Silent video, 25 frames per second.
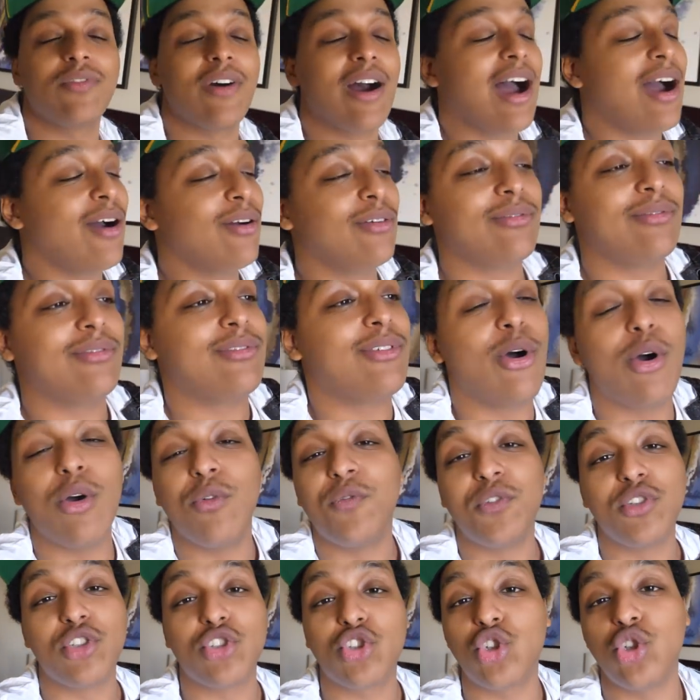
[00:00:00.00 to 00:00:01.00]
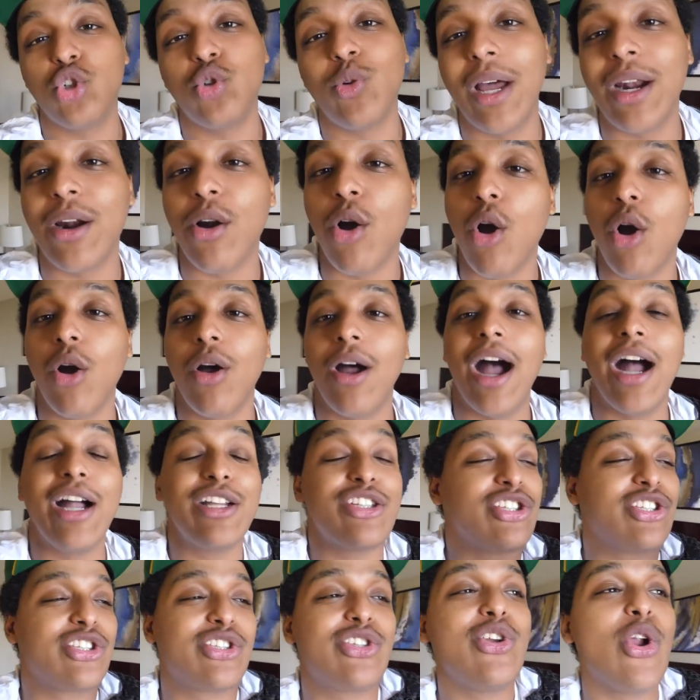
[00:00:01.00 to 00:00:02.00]
I don't know if it's true at all. I
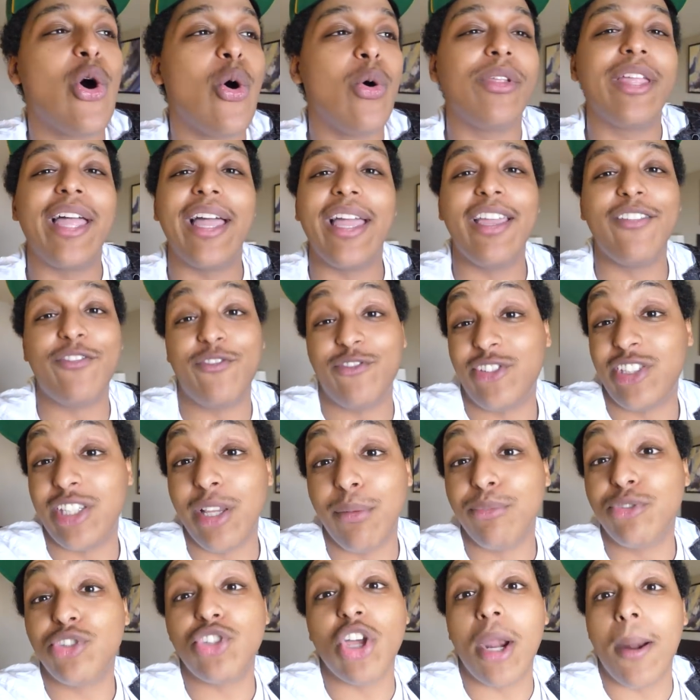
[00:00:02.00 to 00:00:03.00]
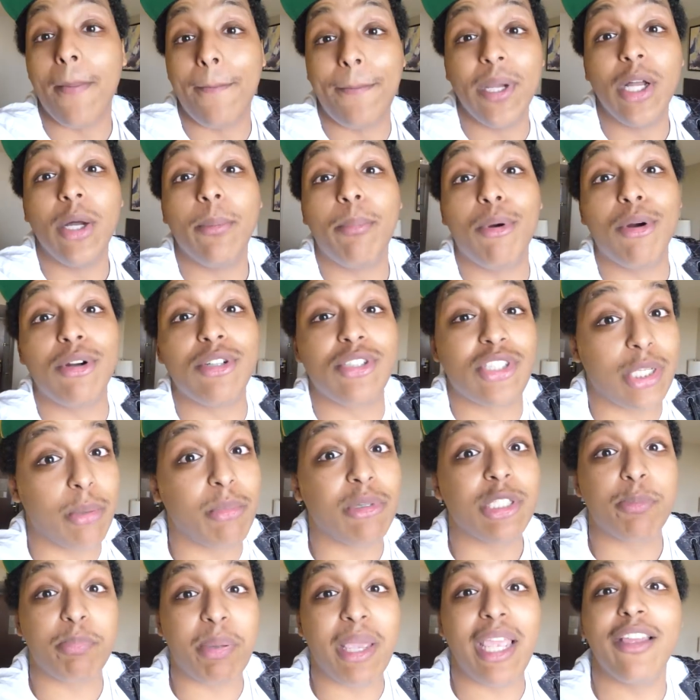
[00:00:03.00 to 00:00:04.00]
just know that if something's on a billboard,
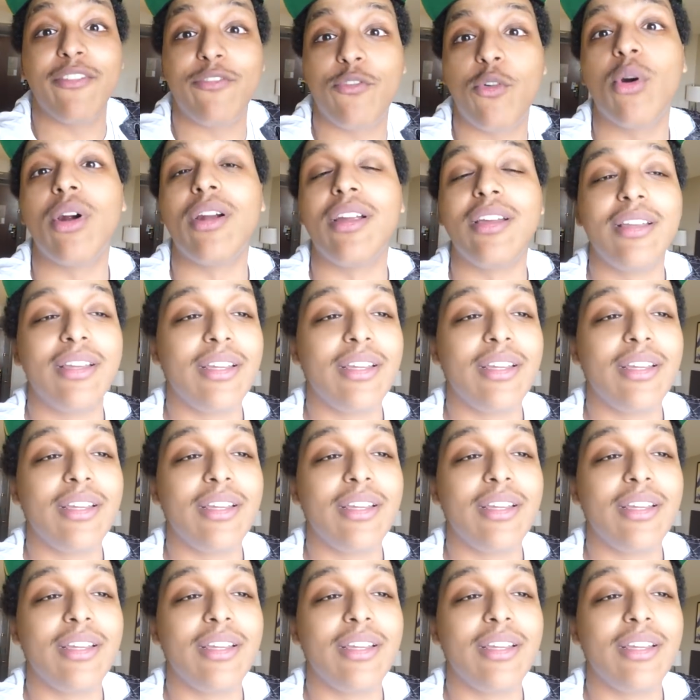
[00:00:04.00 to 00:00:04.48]
someone's paying for it.